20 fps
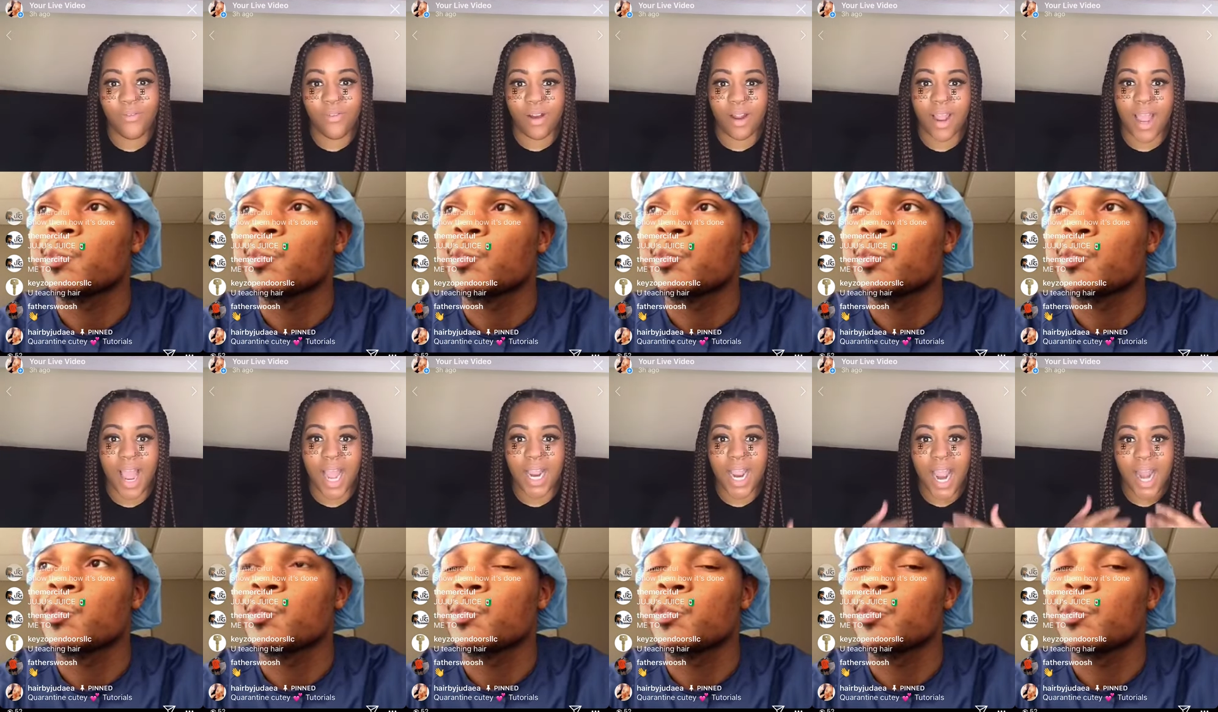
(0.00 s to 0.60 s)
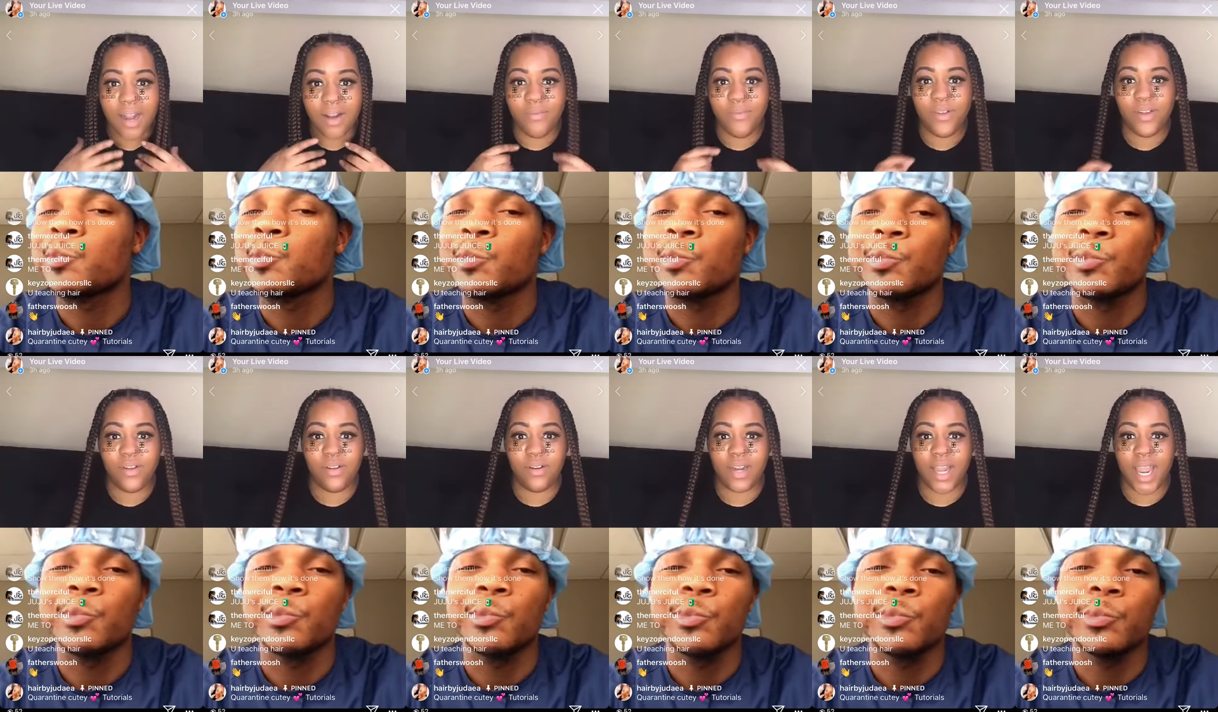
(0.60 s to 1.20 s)
Speaker 1: I kind of feel
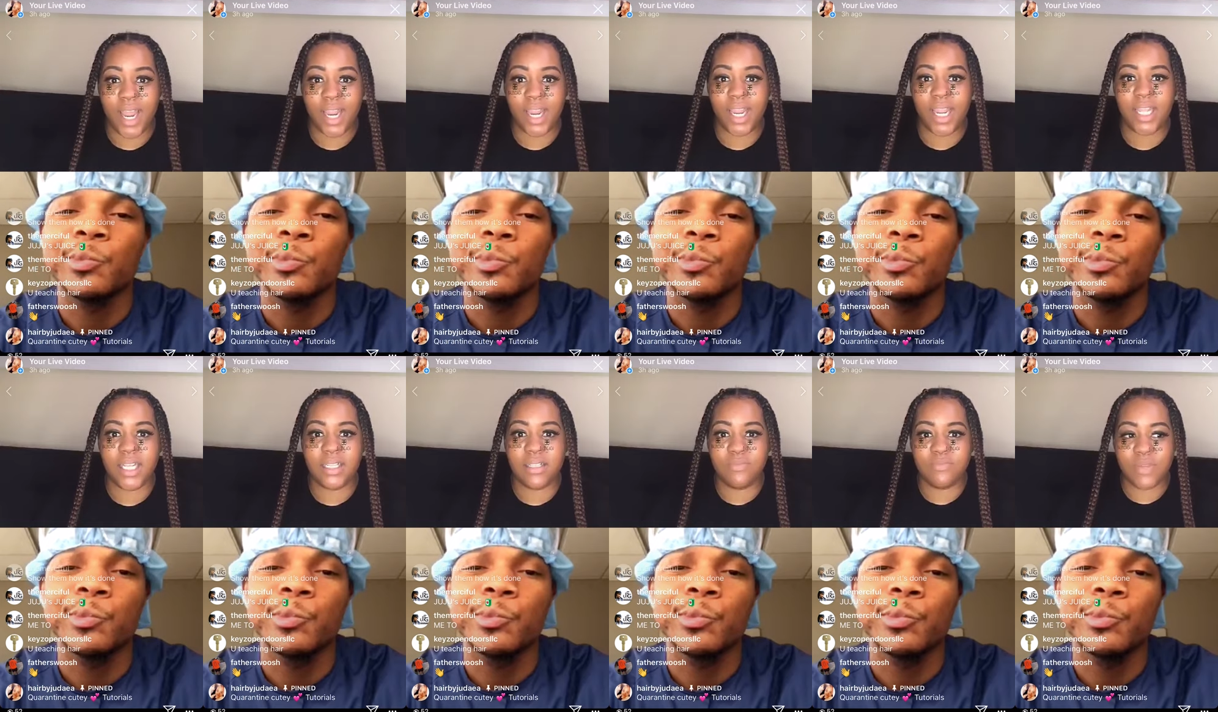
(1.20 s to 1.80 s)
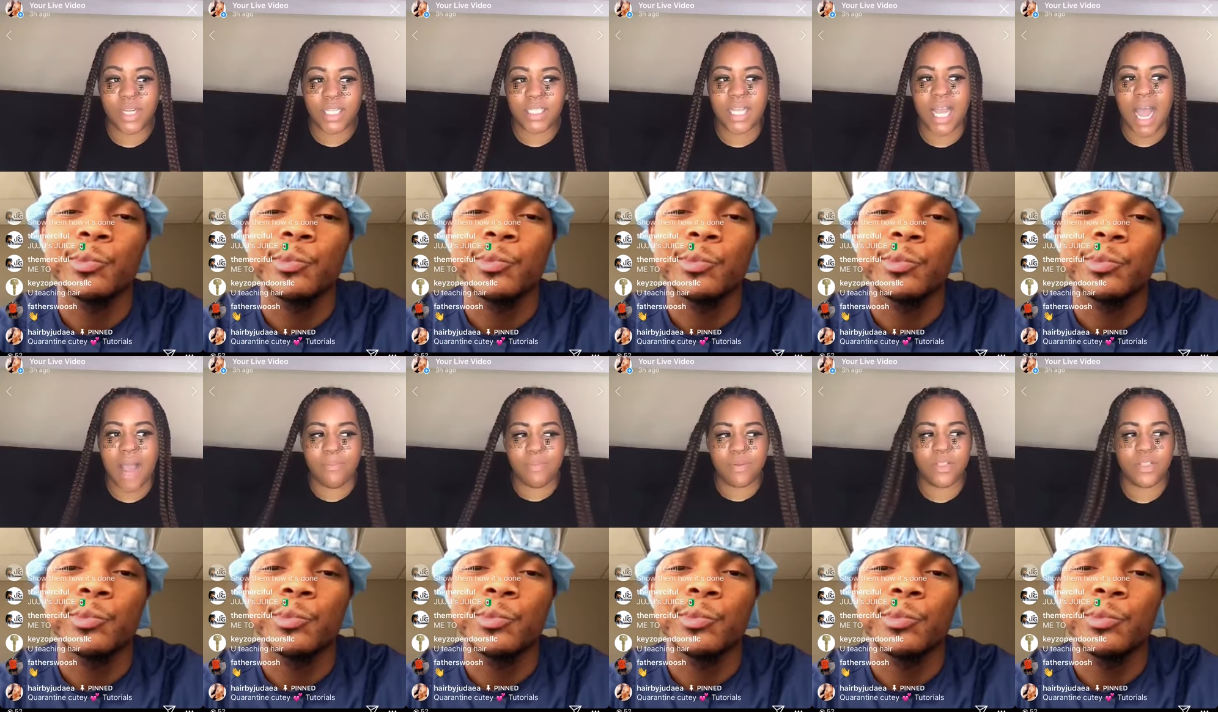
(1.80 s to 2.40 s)
like it's it's an
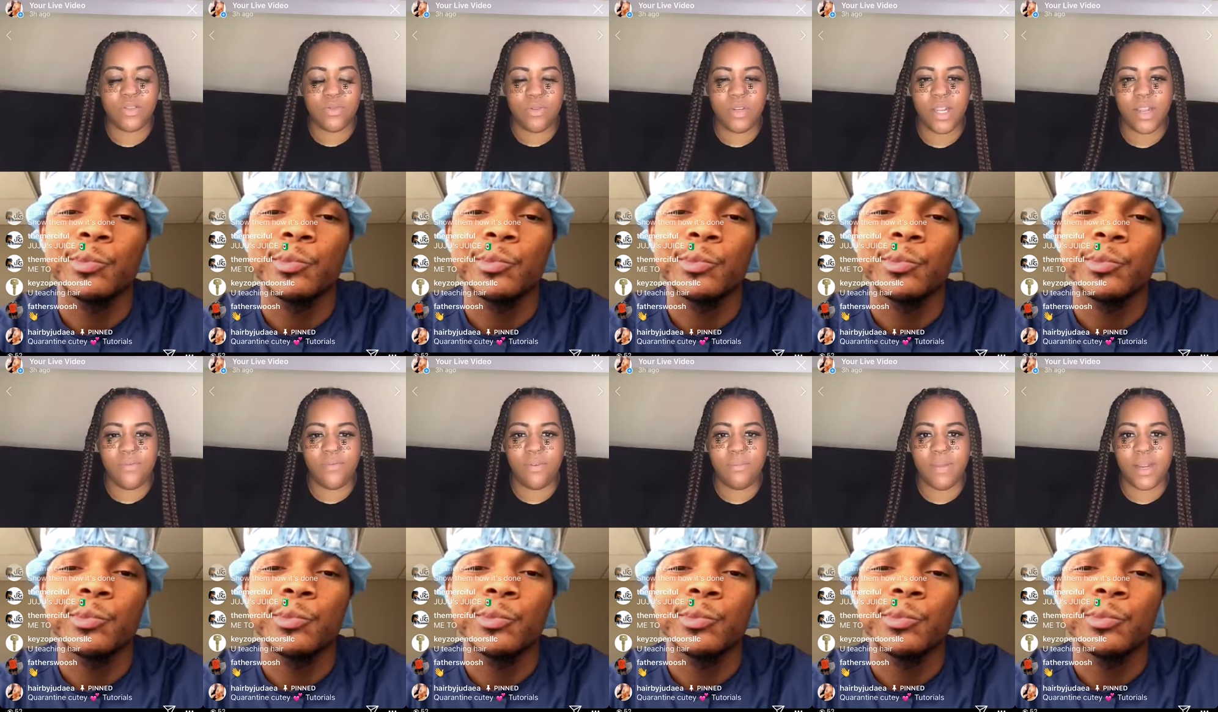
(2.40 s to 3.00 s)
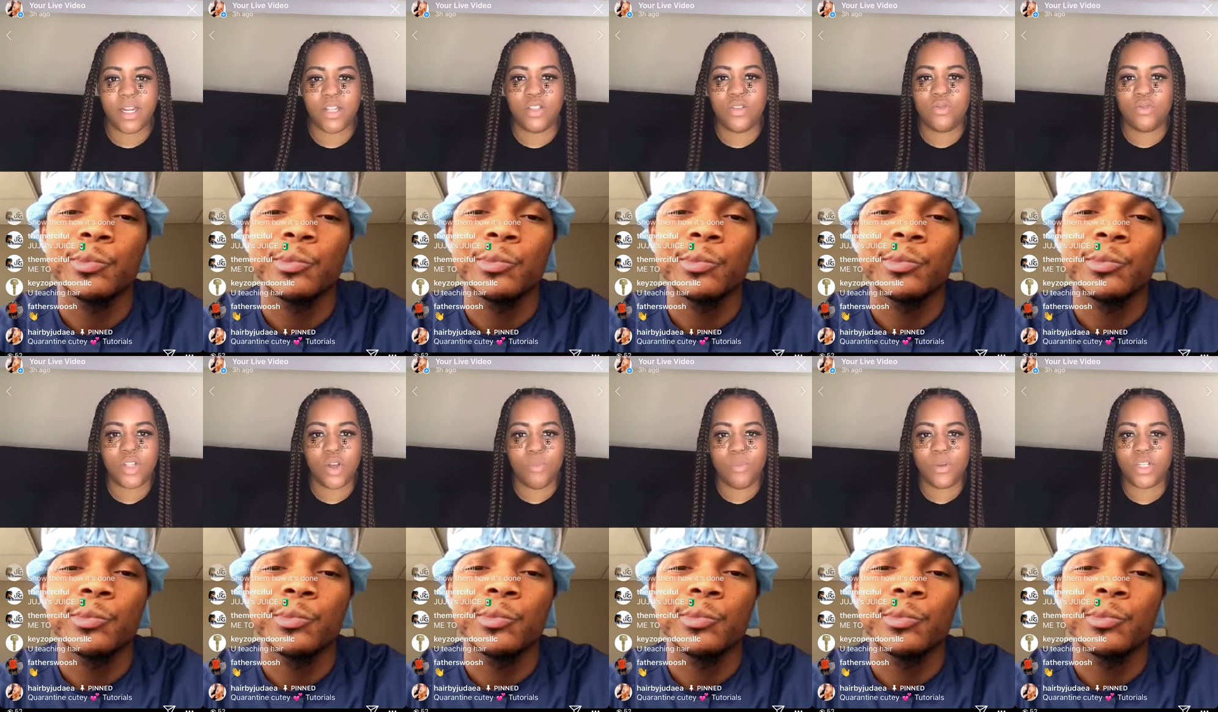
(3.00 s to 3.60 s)
opportunity for me to do so
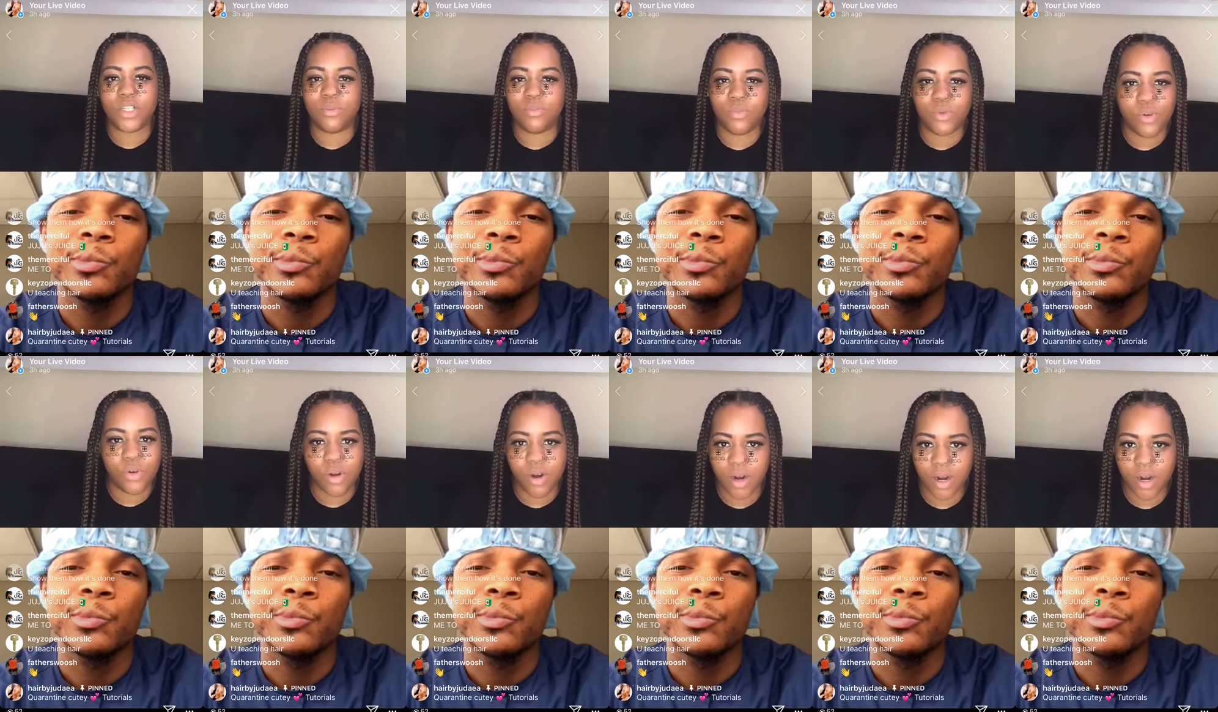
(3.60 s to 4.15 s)
much more.